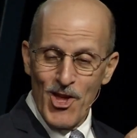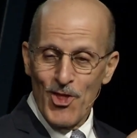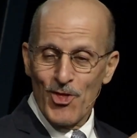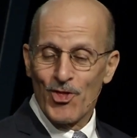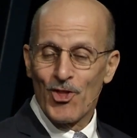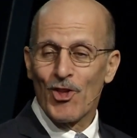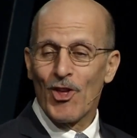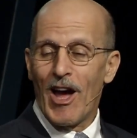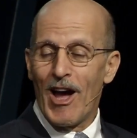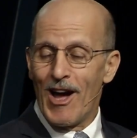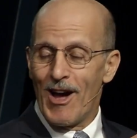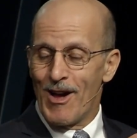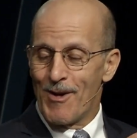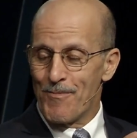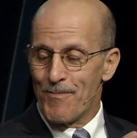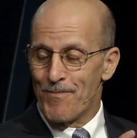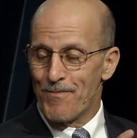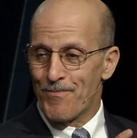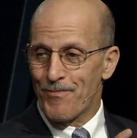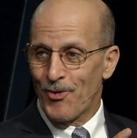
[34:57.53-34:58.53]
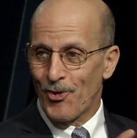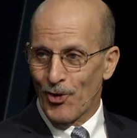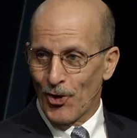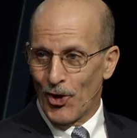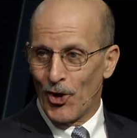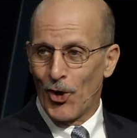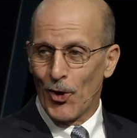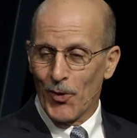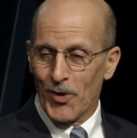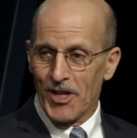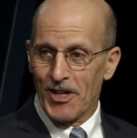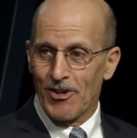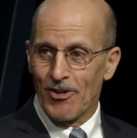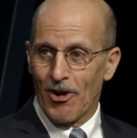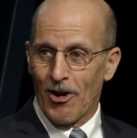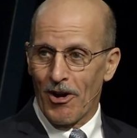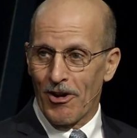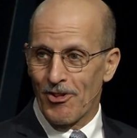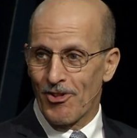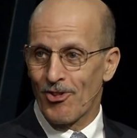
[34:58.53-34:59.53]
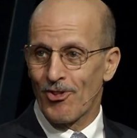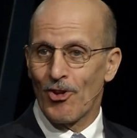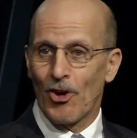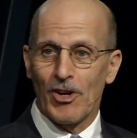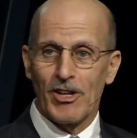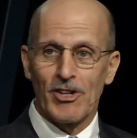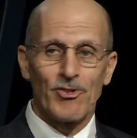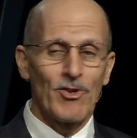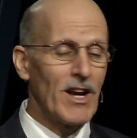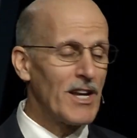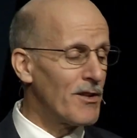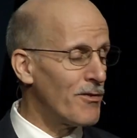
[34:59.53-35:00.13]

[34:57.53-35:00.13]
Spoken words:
The security guards started trying to